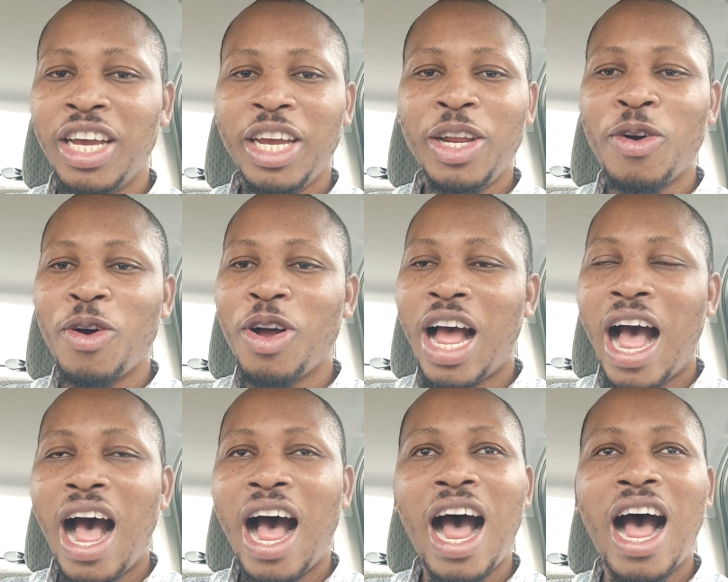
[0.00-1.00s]
you know,
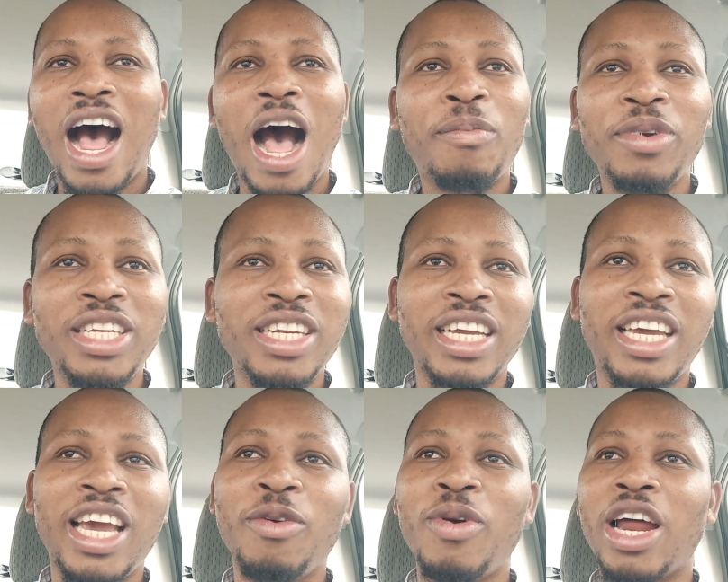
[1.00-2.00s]
happening
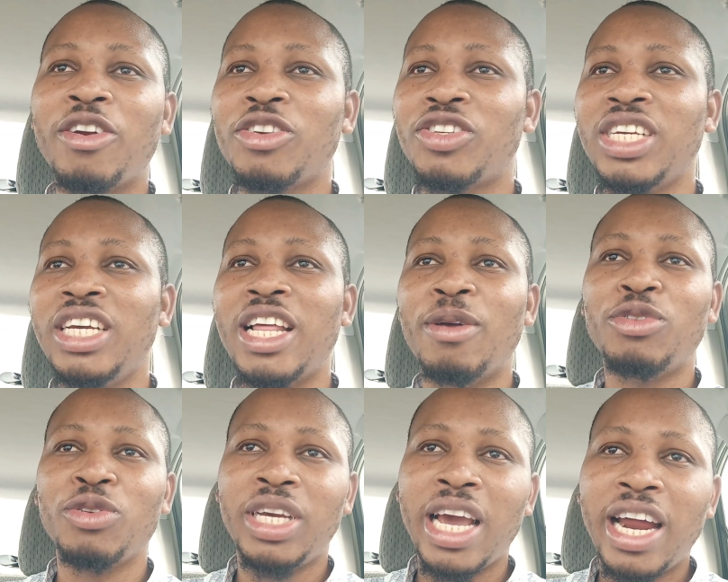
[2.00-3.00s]
again. We are not seeing them
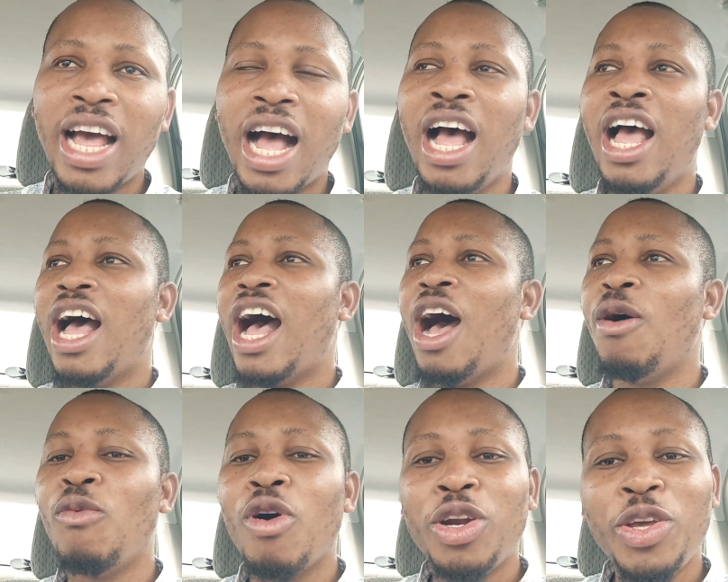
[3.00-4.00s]
together.
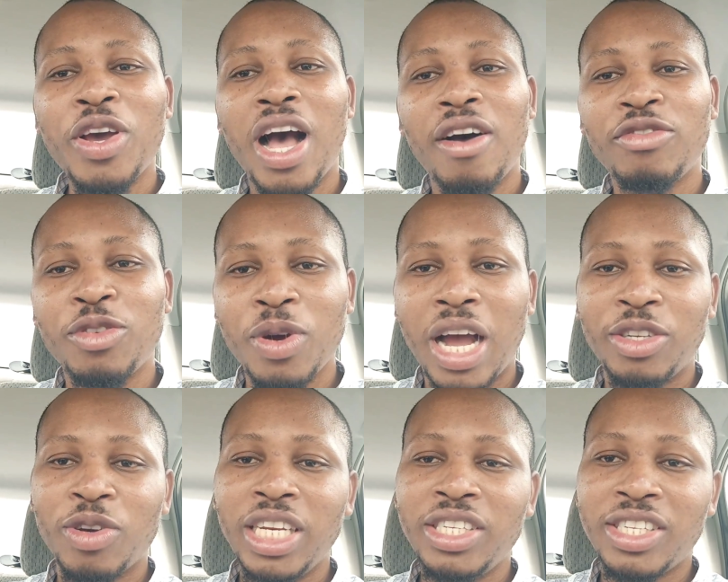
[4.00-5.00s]
And what do you have to
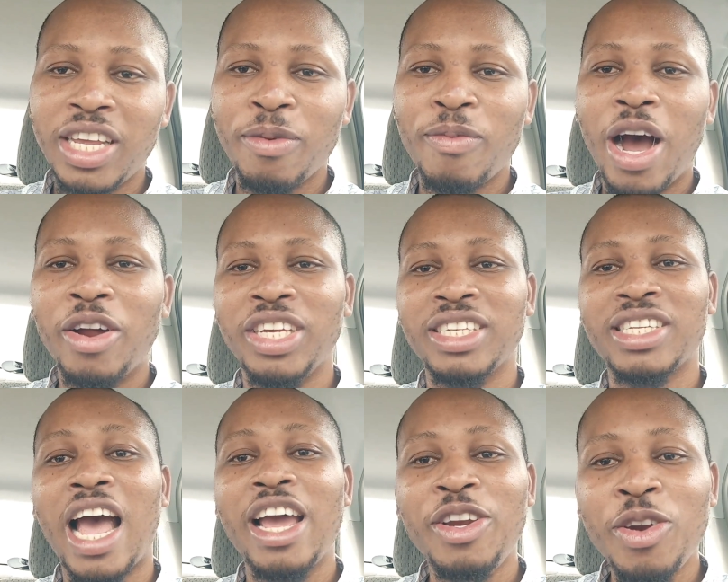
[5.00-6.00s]
actually say about this?
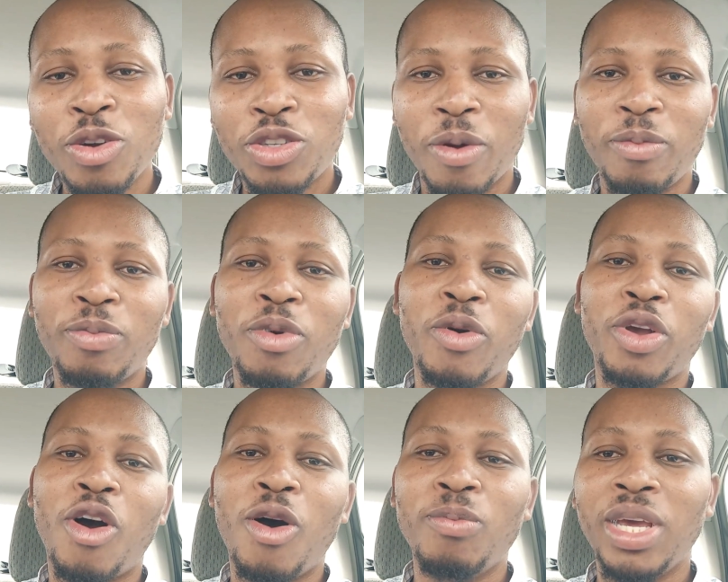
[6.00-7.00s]
I know some people will
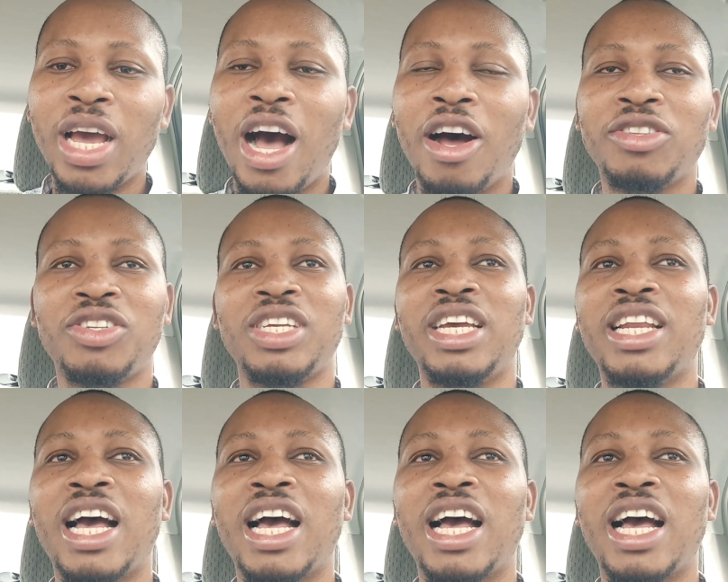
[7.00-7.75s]
call me out saying